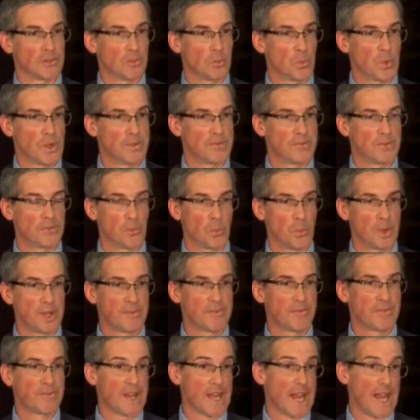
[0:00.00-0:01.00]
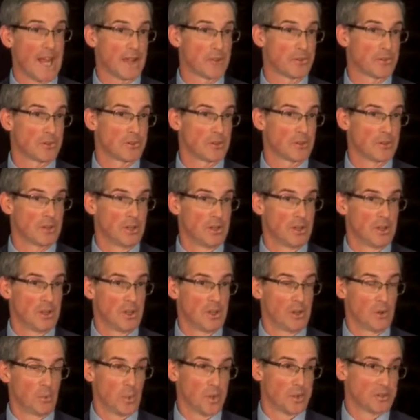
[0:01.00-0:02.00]
And we've, we've financed
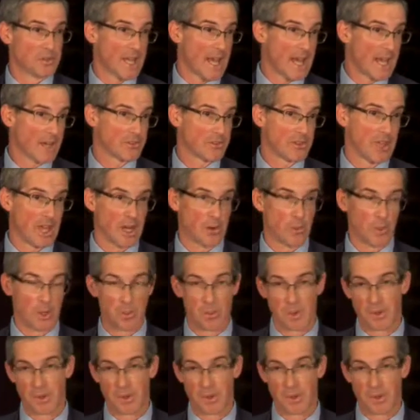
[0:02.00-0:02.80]
with tax equity,